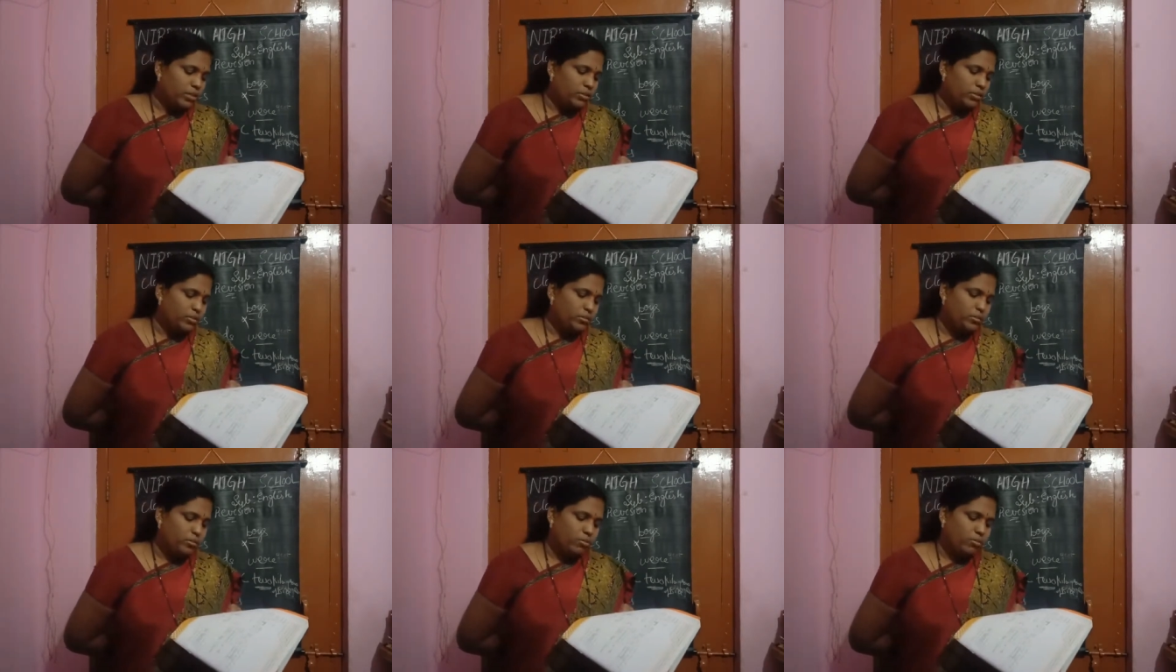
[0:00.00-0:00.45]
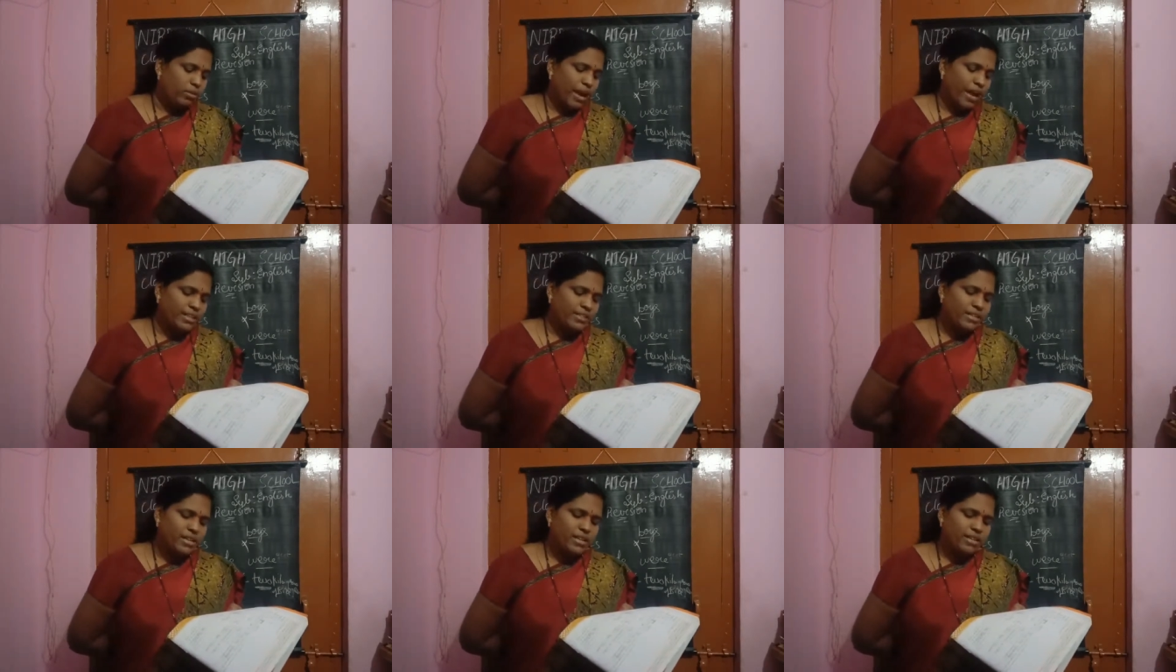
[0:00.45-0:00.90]
Do
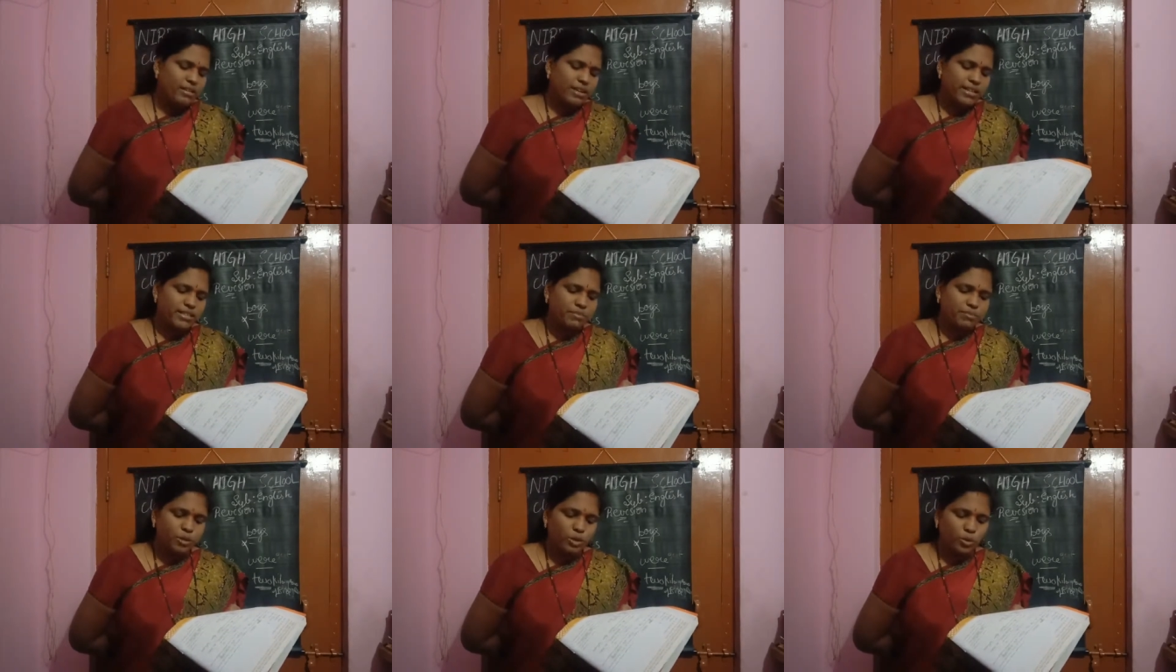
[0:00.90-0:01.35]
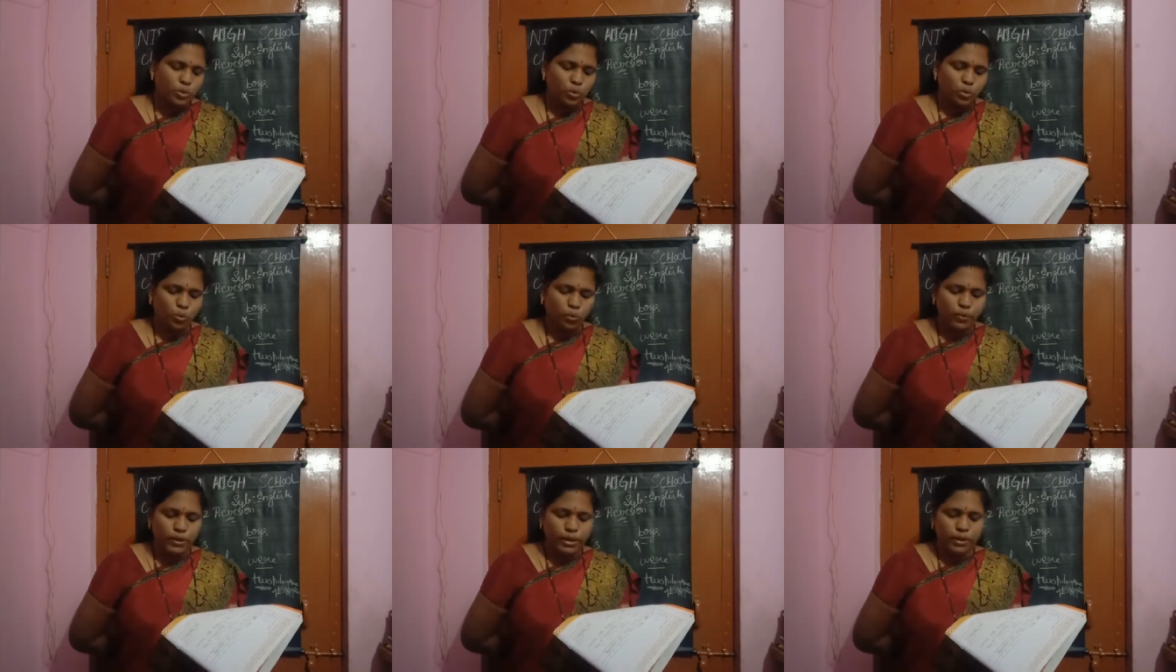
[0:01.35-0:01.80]
write and let me
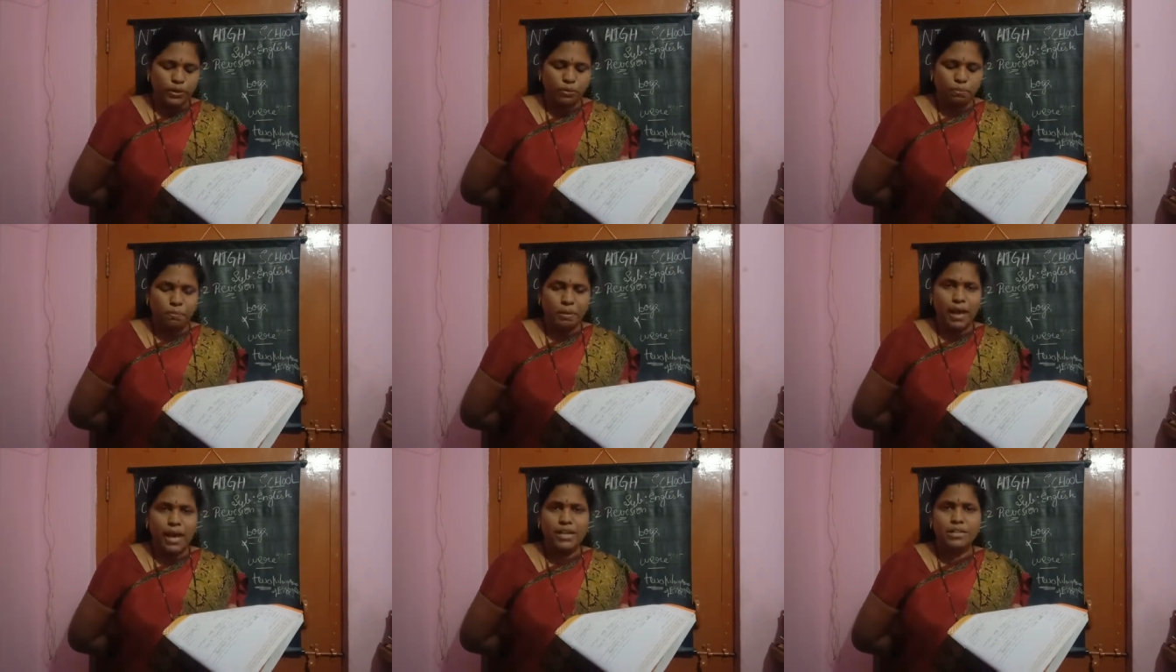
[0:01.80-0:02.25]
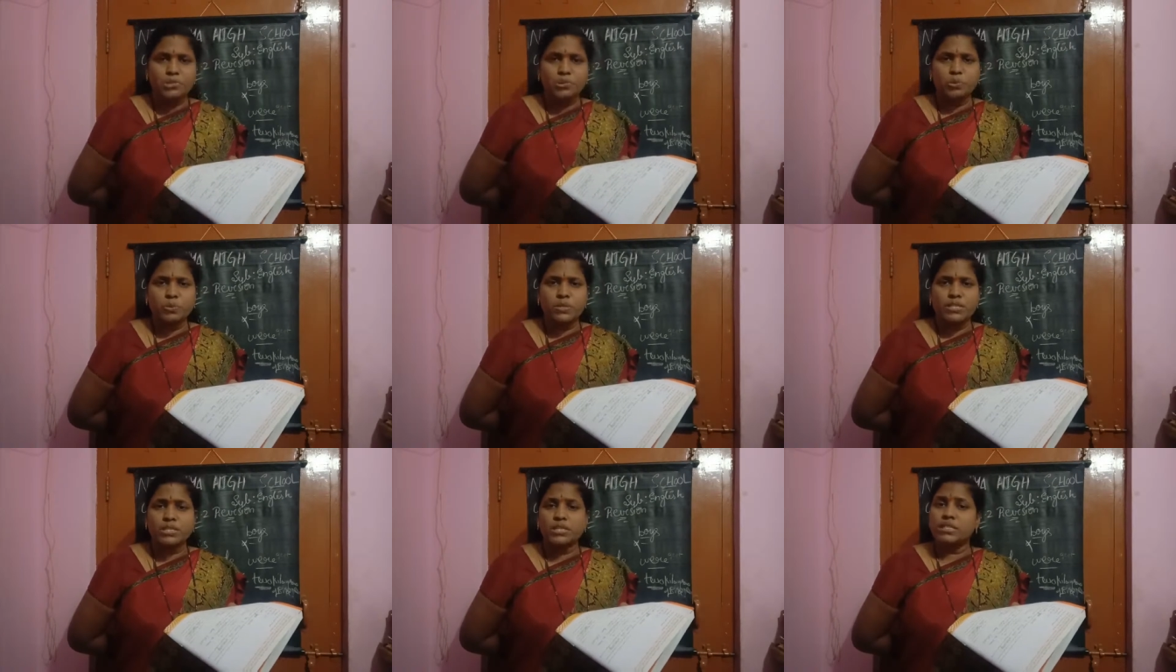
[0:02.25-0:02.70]
know when you plan to
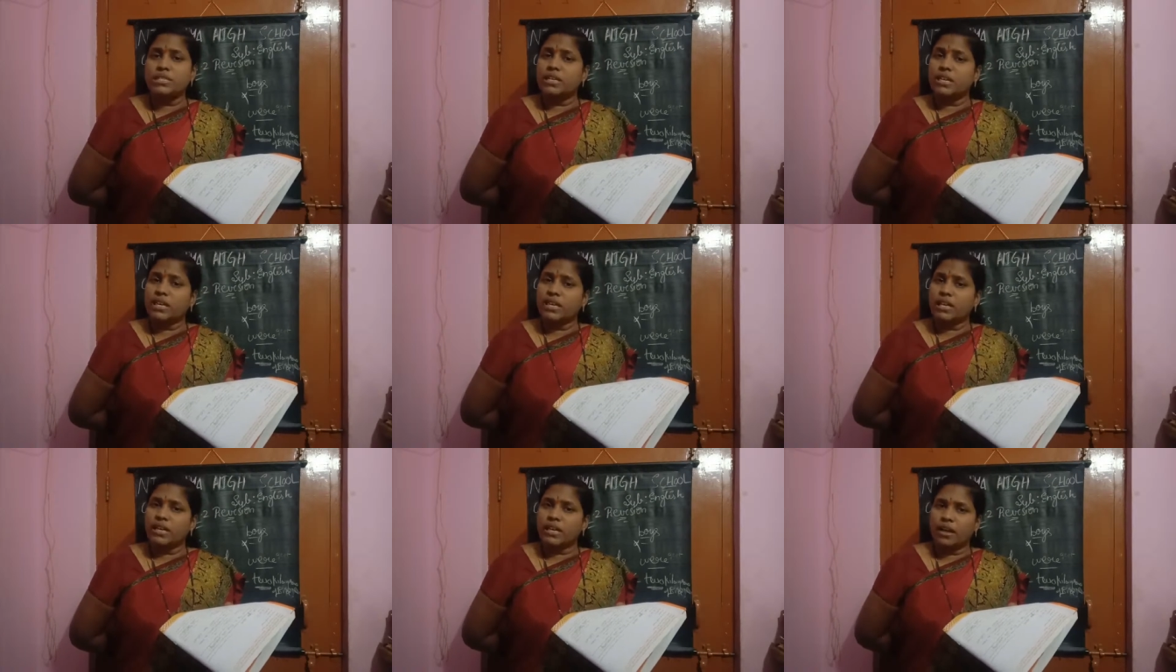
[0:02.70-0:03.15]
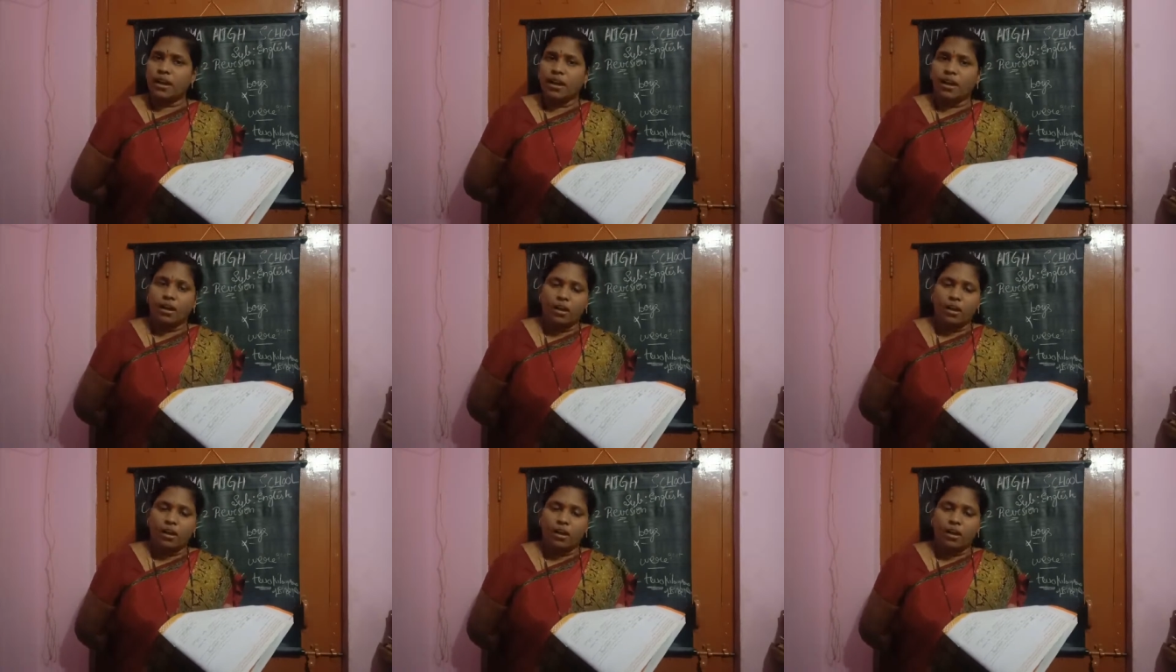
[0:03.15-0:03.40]
visit India.